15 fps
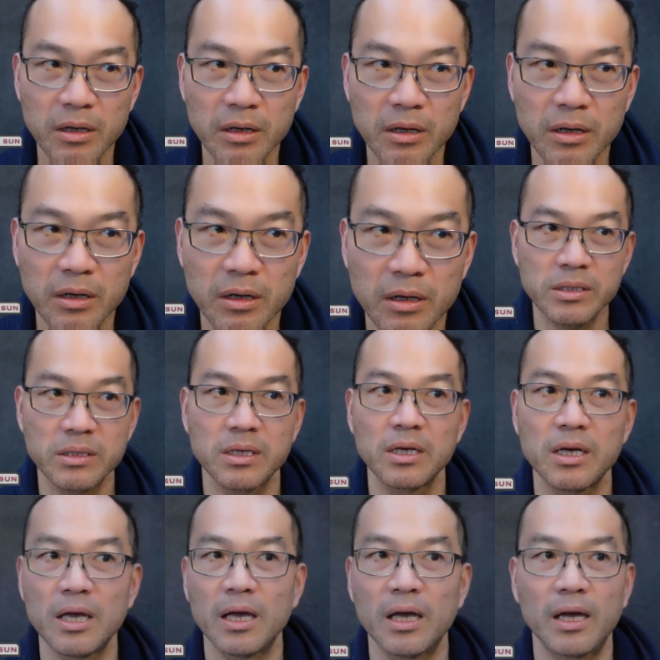base,
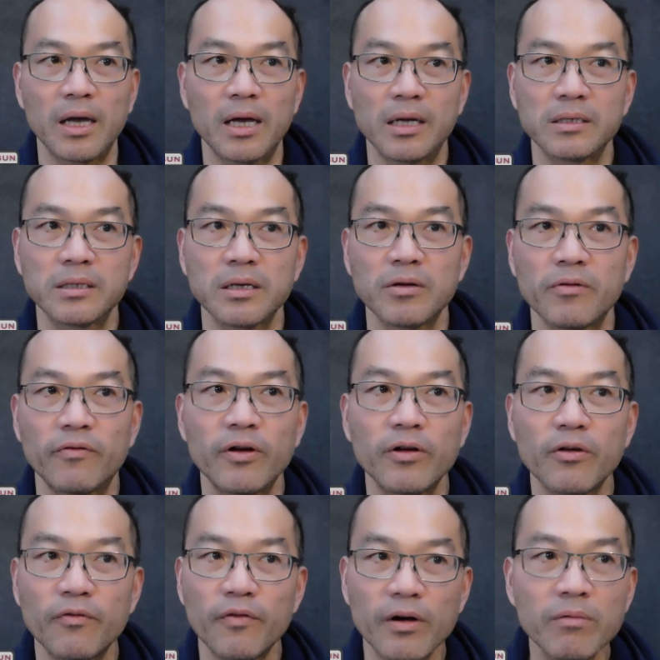and
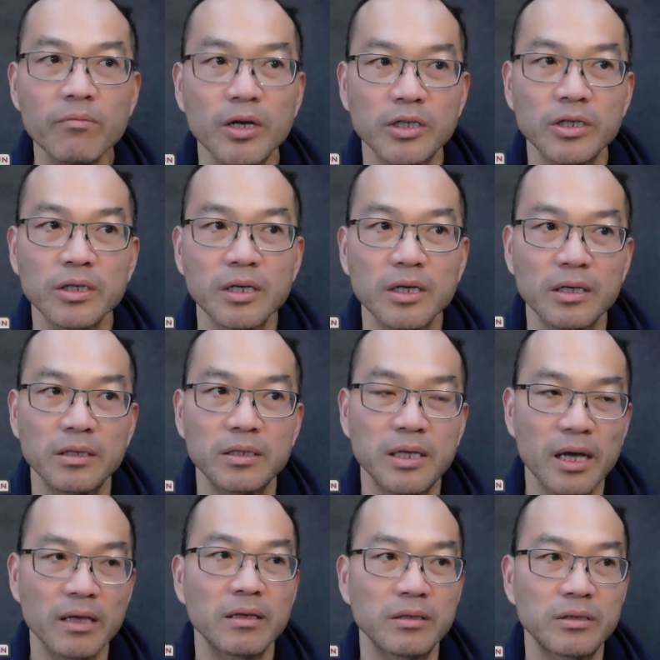you're very much
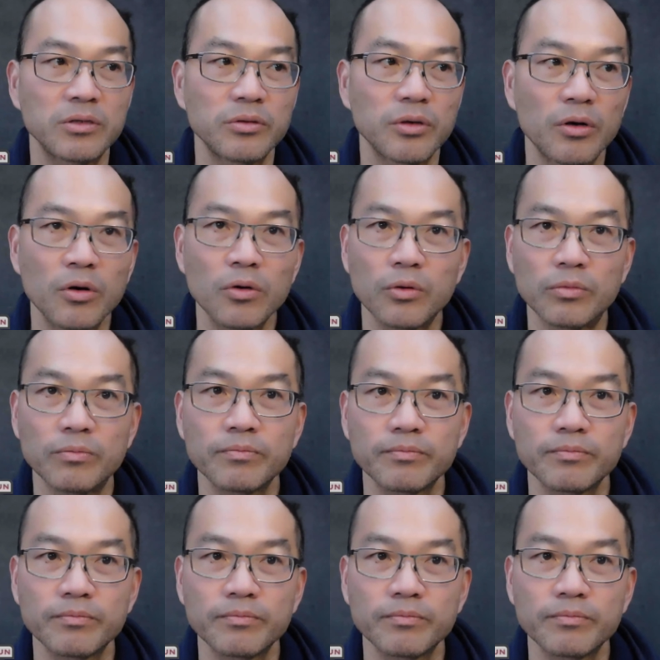tethered to your home.